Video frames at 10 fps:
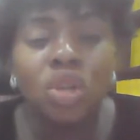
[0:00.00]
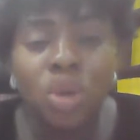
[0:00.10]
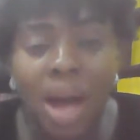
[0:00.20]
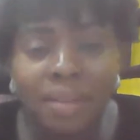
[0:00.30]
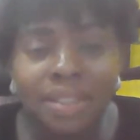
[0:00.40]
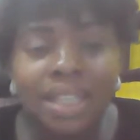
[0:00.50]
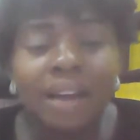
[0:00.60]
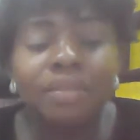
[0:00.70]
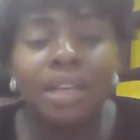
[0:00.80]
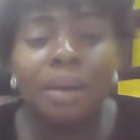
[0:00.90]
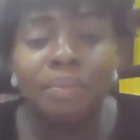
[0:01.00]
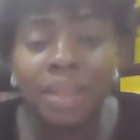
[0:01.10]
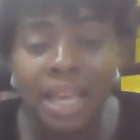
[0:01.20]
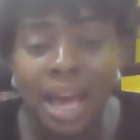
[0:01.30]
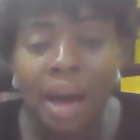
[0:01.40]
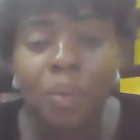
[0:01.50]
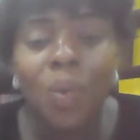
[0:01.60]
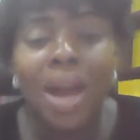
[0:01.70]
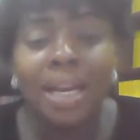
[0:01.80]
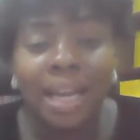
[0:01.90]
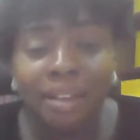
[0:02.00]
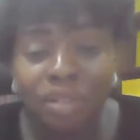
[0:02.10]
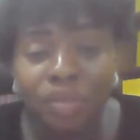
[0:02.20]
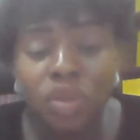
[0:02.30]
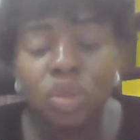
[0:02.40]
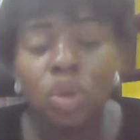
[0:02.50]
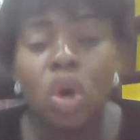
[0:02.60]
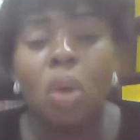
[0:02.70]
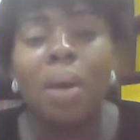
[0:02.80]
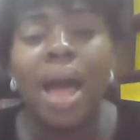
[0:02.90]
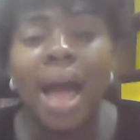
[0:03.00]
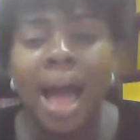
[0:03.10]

You have served them. They are where they have refused to come.